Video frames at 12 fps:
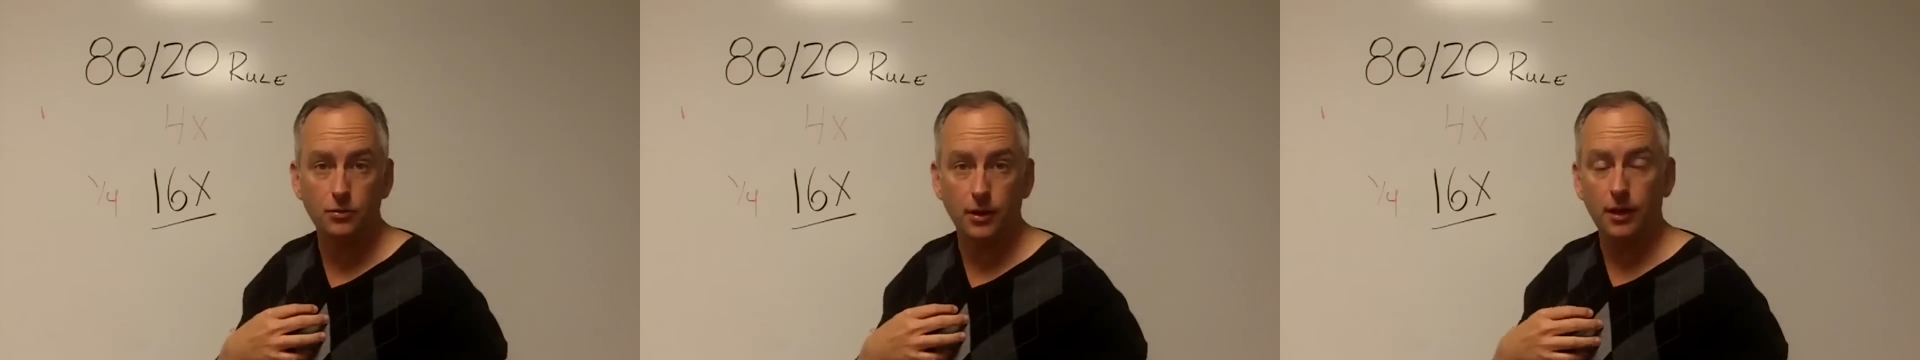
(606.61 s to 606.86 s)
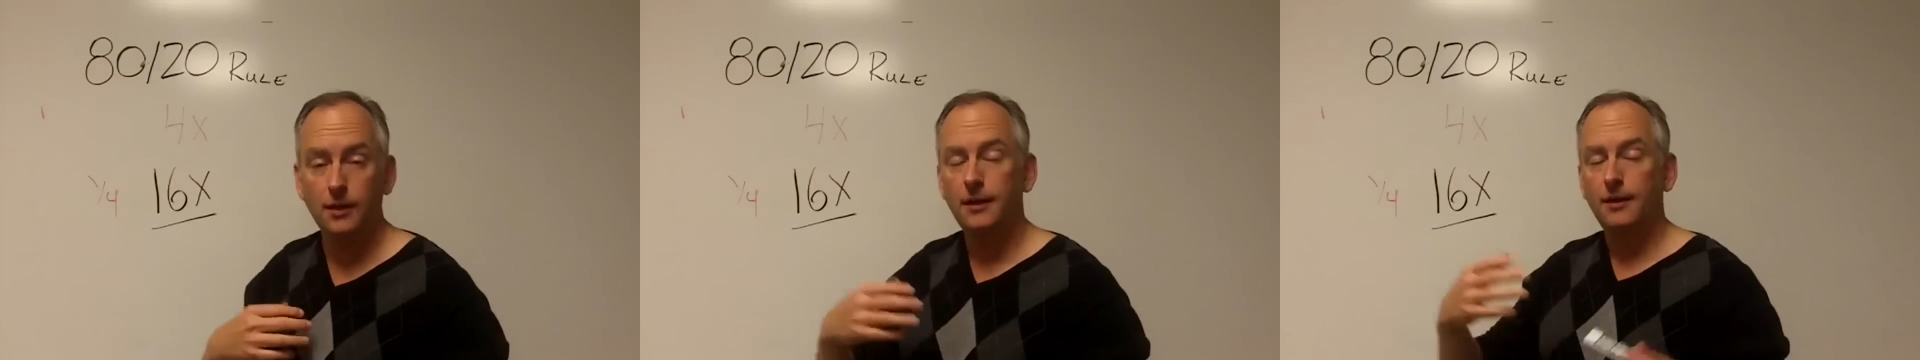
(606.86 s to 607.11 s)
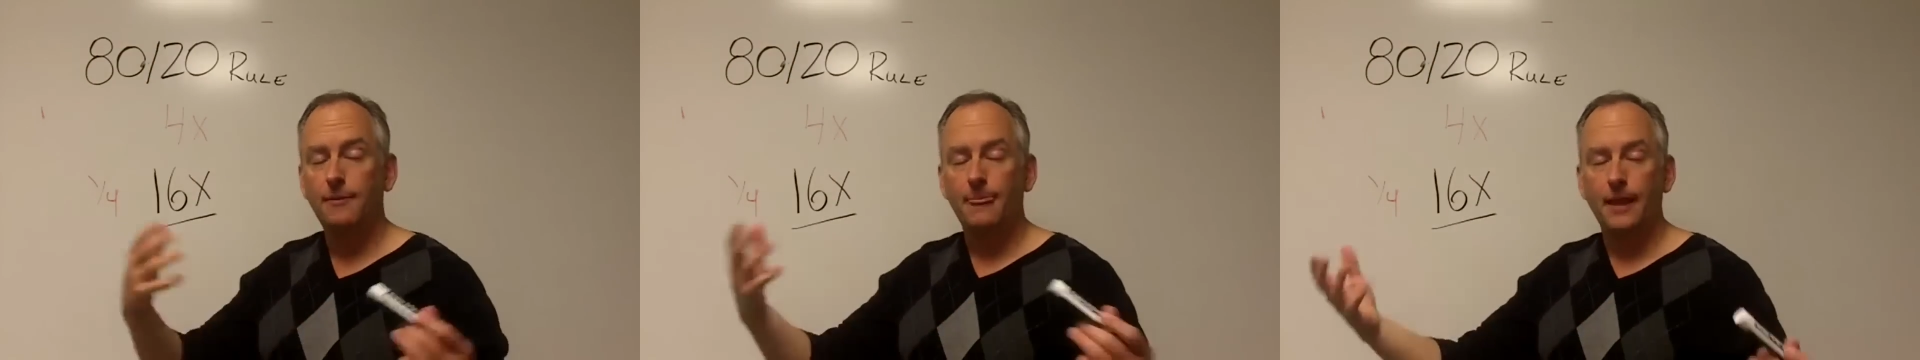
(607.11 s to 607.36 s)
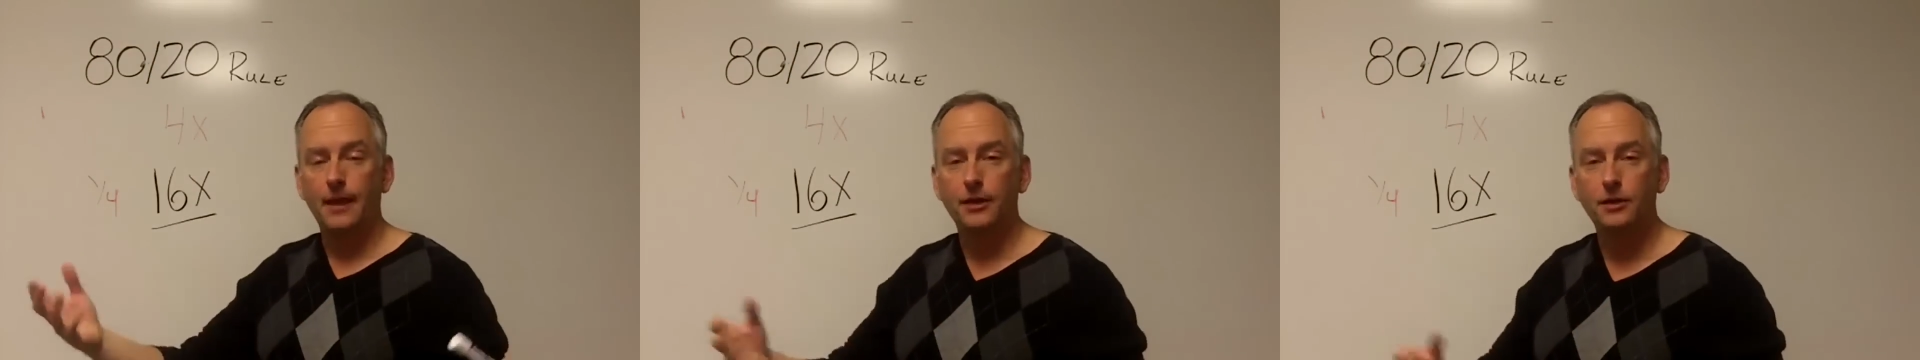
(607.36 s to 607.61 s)
as well,
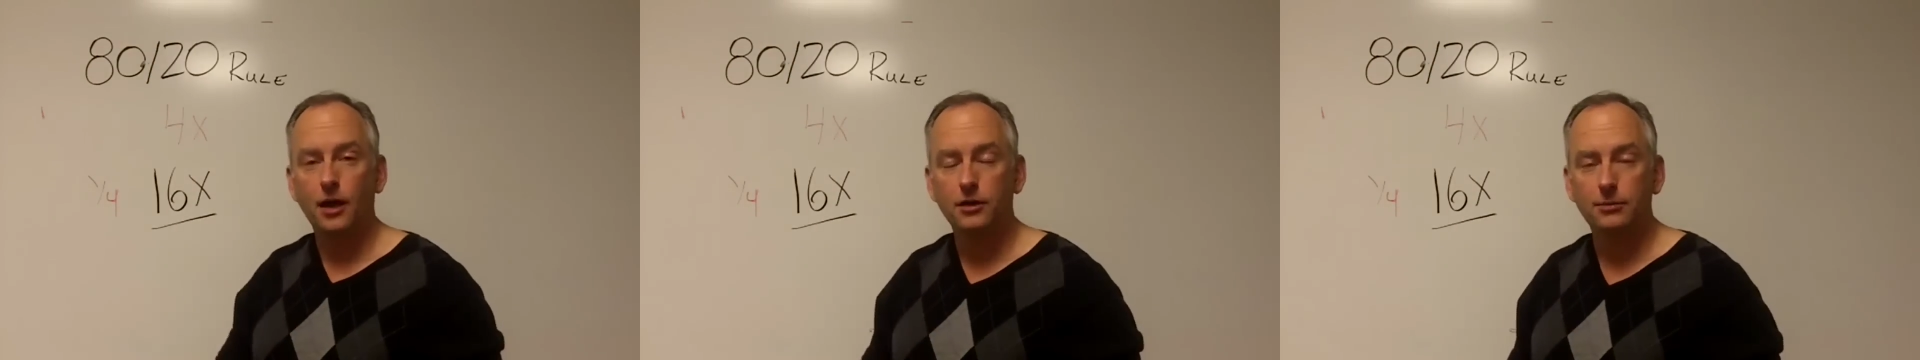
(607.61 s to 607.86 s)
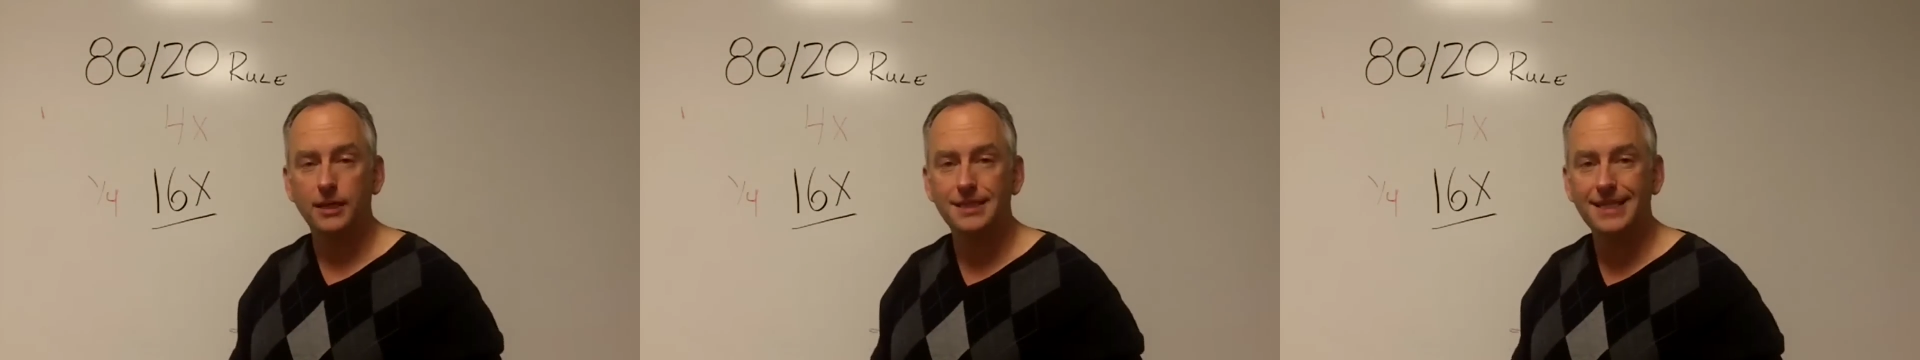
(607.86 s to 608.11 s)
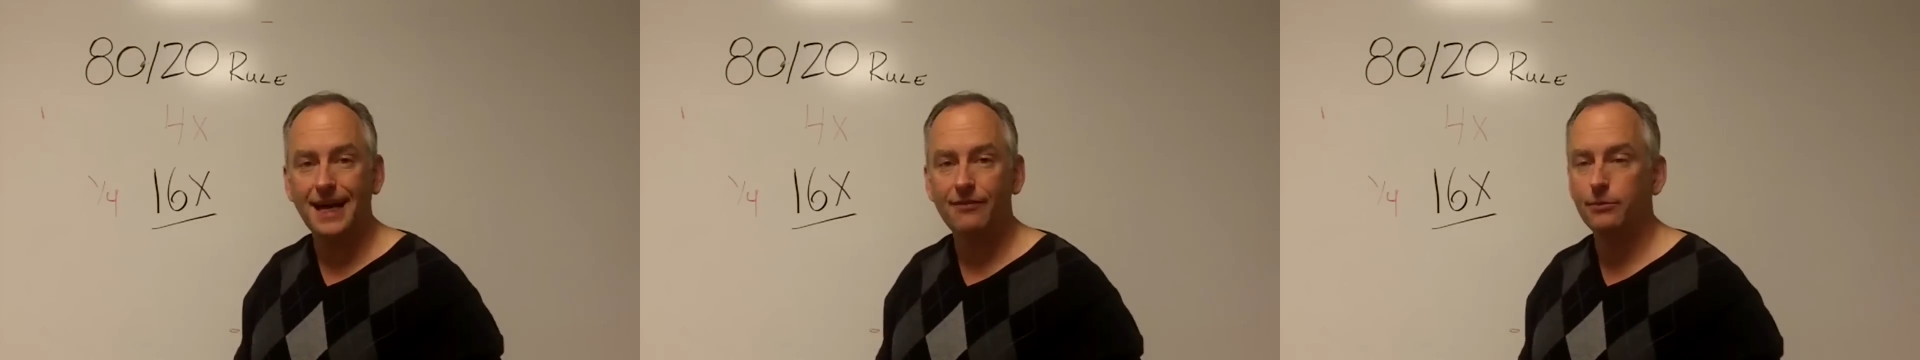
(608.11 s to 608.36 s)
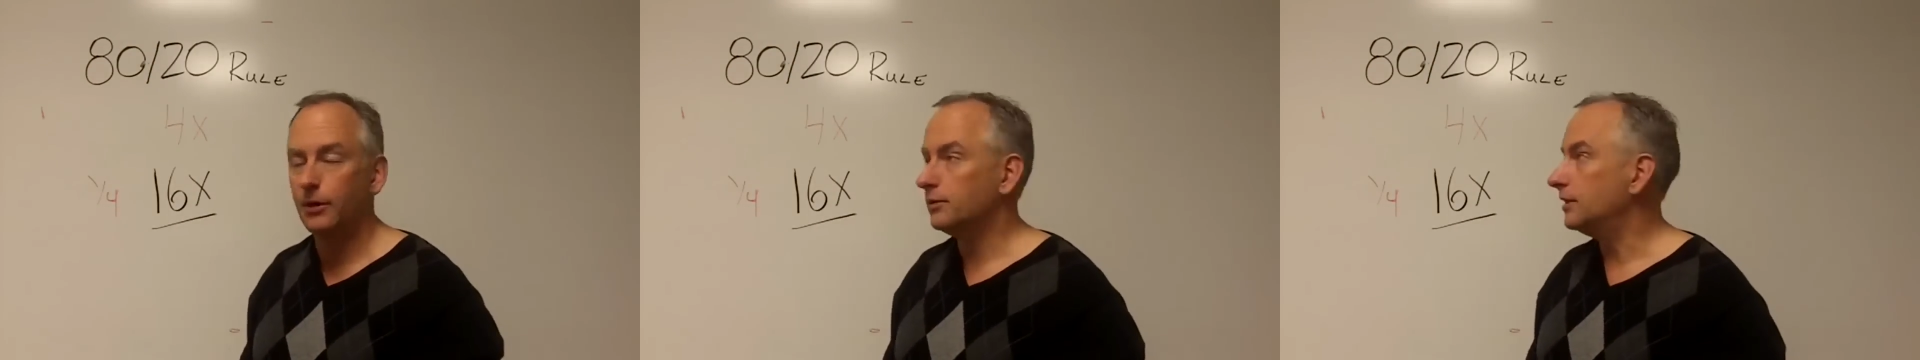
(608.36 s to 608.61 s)
and I talked to my
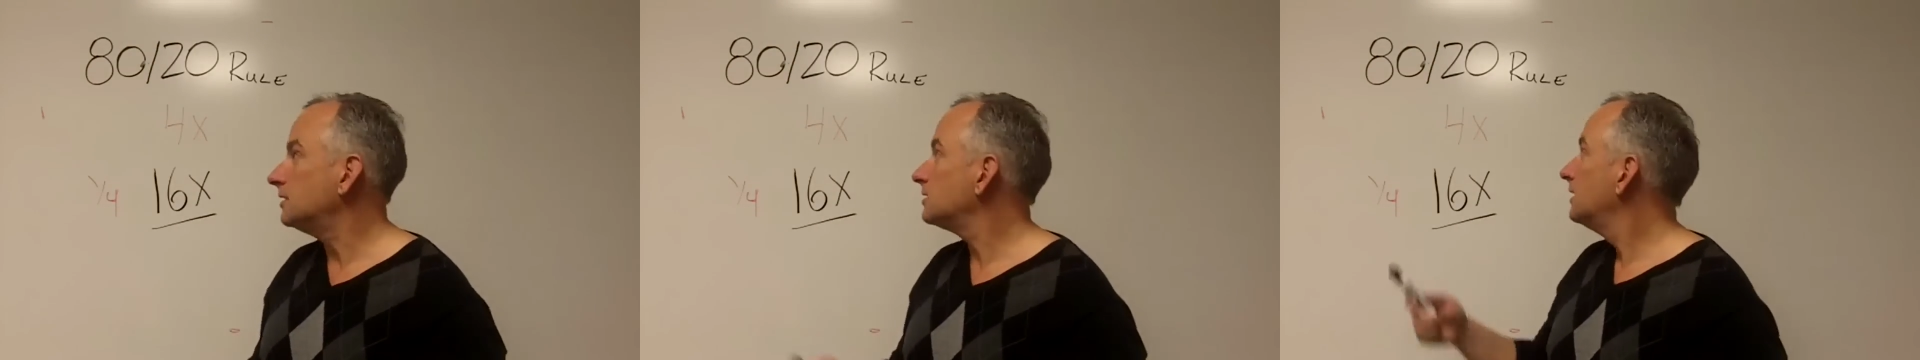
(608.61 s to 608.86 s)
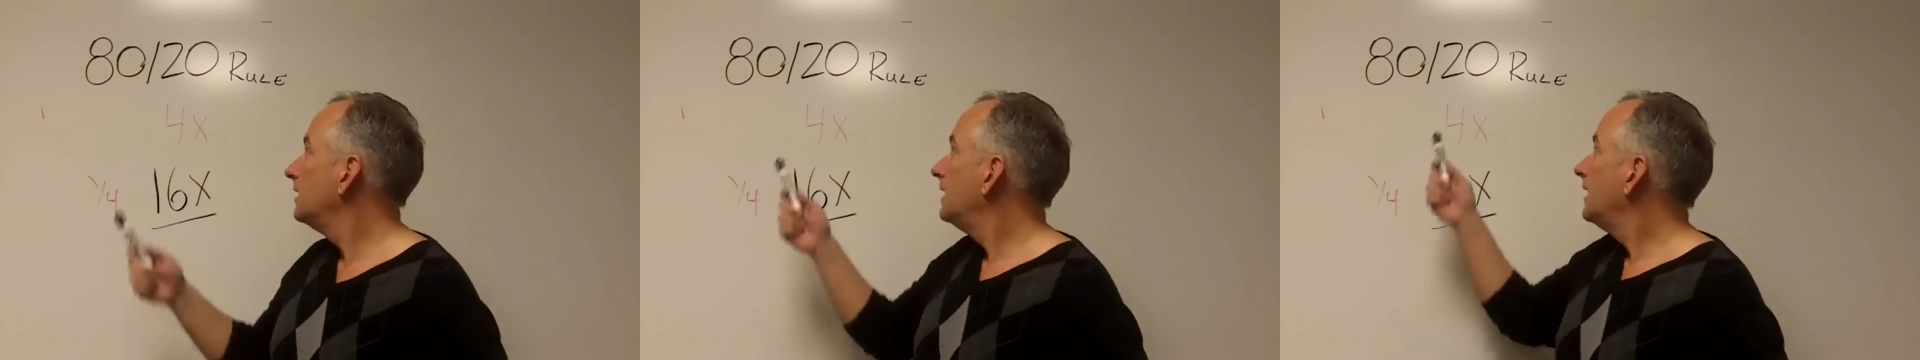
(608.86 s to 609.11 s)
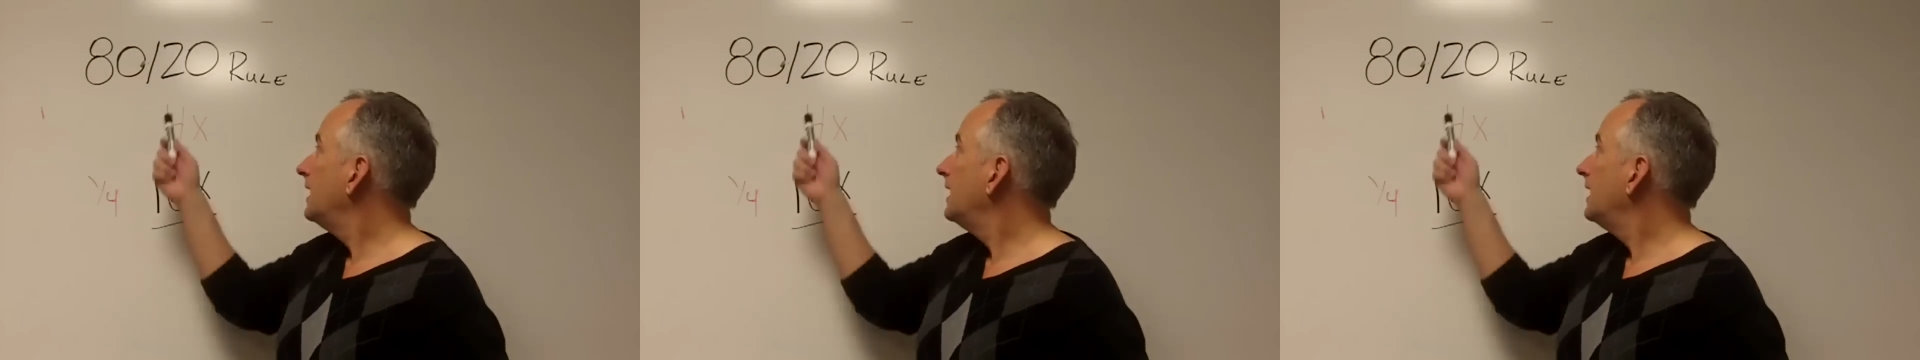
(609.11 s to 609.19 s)
staff about this,